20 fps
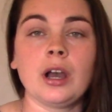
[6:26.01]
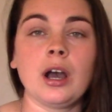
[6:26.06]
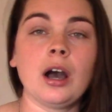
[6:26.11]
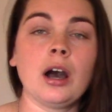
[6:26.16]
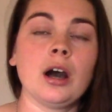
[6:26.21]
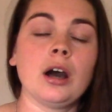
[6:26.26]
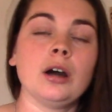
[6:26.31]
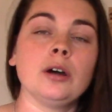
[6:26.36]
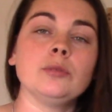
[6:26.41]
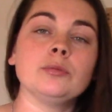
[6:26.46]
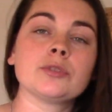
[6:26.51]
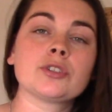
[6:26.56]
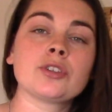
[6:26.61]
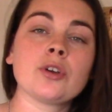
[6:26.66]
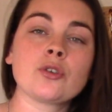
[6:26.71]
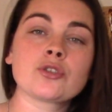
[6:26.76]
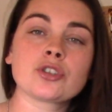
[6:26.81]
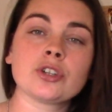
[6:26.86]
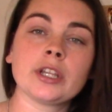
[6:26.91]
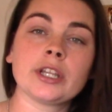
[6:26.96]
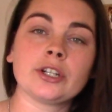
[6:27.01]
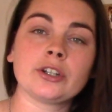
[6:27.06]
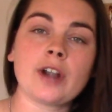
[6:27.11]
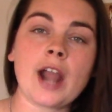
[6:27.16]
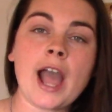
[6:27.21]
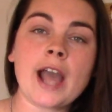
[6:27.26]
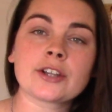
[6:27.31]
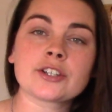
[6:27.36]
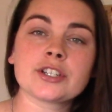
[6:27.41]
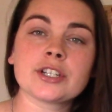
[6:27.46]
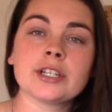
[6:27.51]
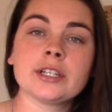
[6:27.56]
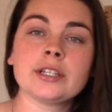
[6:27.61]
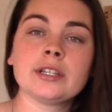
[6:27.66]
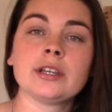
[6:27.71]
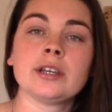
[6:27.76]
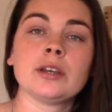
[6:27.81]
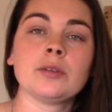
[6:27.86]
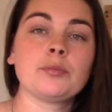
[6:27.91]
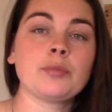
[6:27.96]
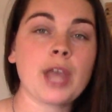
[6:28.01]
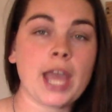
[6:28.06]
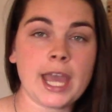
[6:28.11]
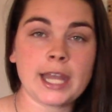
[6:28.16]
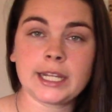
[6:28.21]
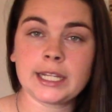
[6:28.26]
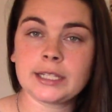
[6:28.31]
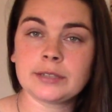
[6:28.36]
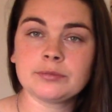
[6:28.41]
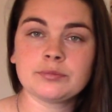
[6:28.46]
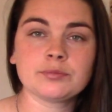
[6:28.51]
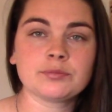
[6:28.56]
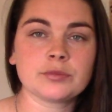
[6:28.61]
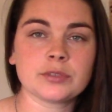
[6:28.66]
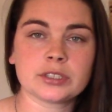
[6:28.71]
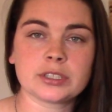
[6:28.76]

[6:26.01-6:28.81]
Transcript: Social interaction, petting.